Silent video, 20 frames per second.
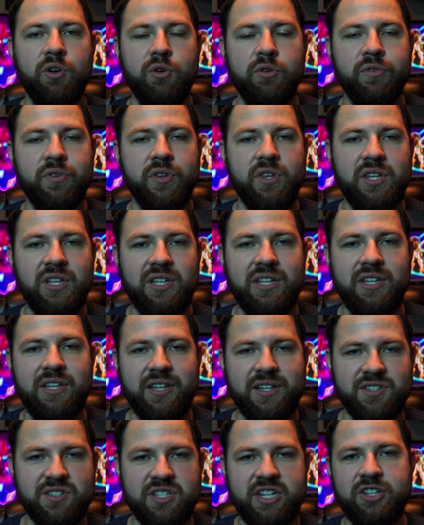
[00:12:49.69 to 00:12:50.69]
over
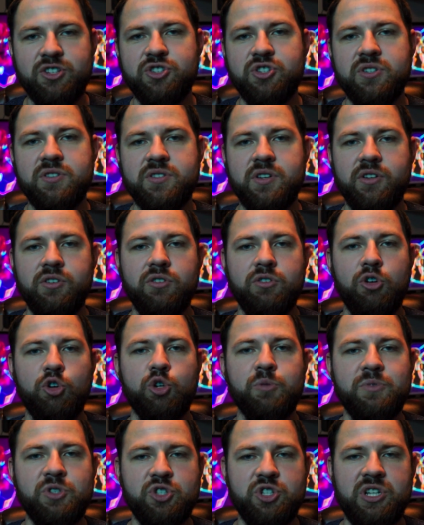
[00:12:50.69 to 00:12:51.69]
the extensions on your
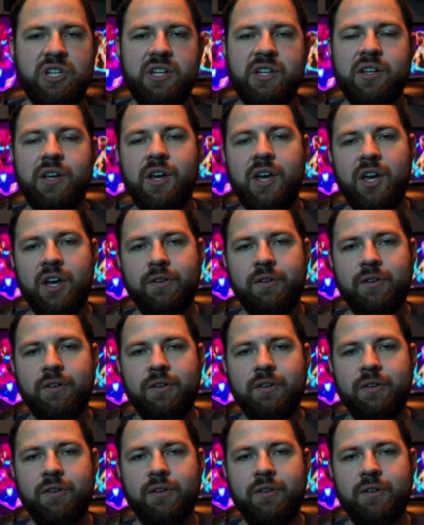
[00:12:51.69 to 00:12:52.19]
local machine